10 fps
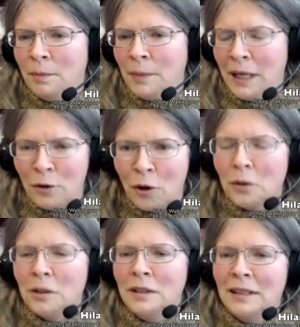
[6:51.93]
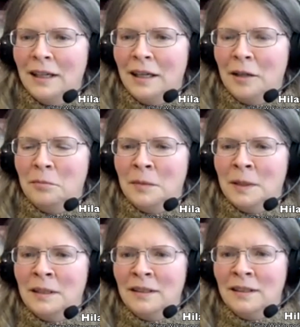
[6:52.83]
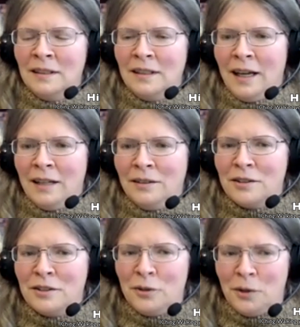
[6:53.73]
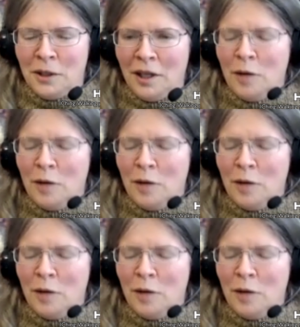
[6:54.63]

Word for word: bedrock um, and the soil